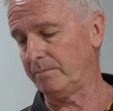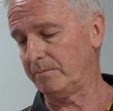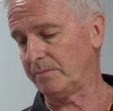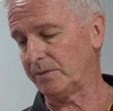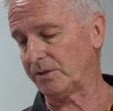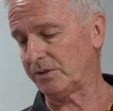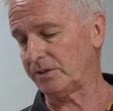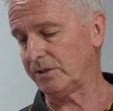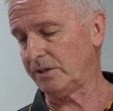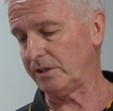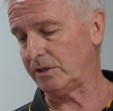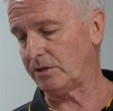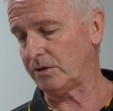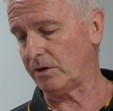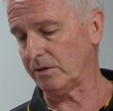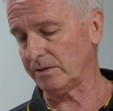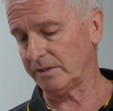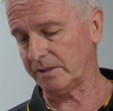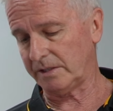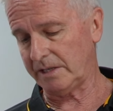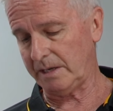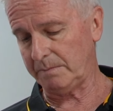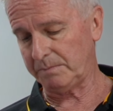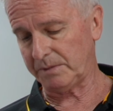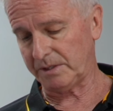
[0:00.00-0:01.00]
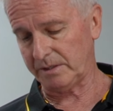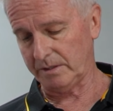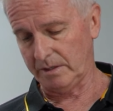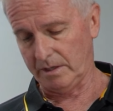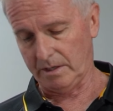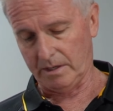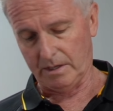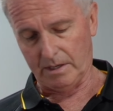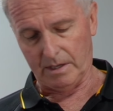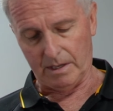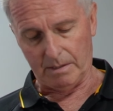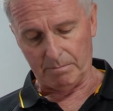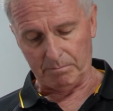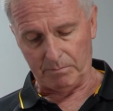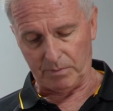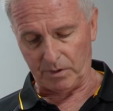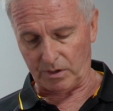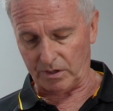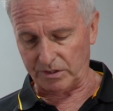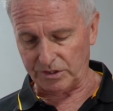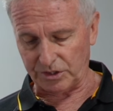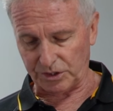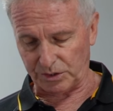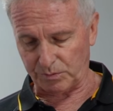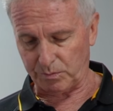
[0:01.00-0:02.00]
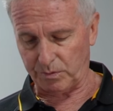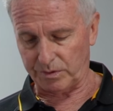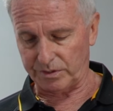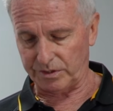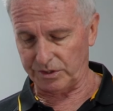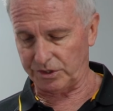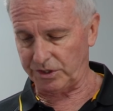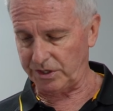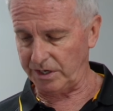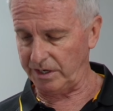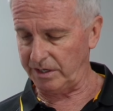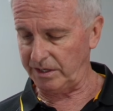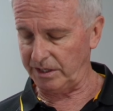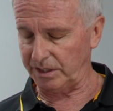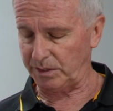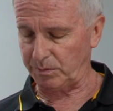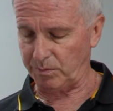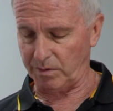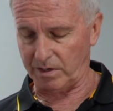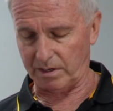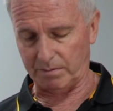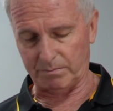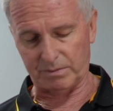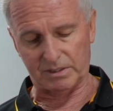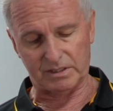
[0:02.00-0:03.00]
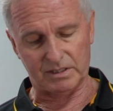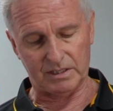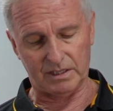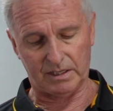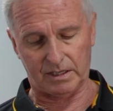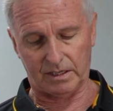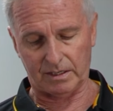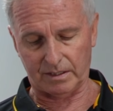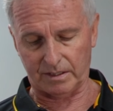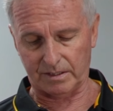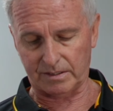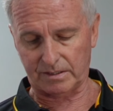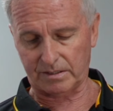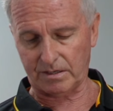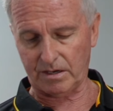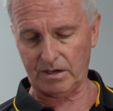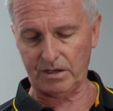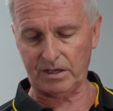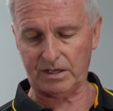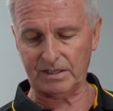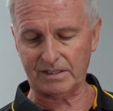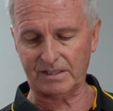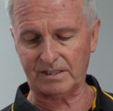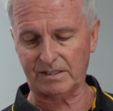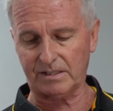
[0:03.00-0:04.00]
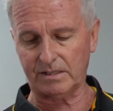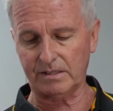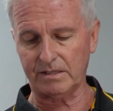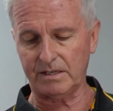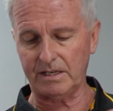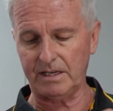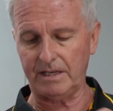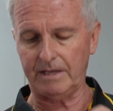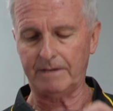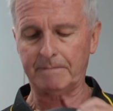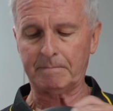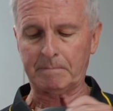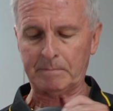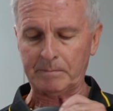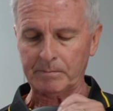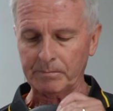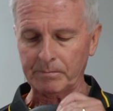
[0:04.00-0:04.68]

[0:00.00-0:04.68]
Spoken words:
Seat Concepts, but I just wanted to show you this one in particular, so you can see